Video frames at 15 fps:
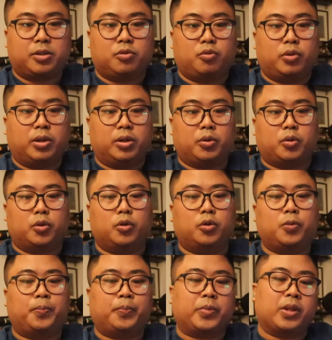is really
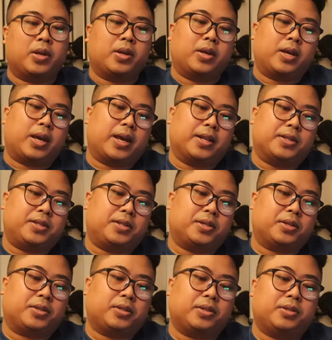cool. And
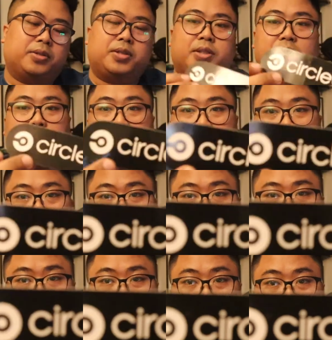Circle
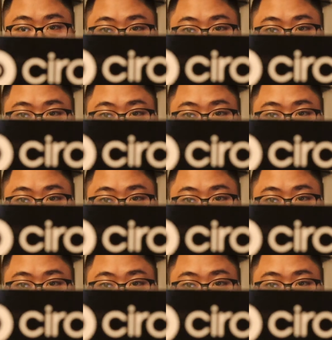CI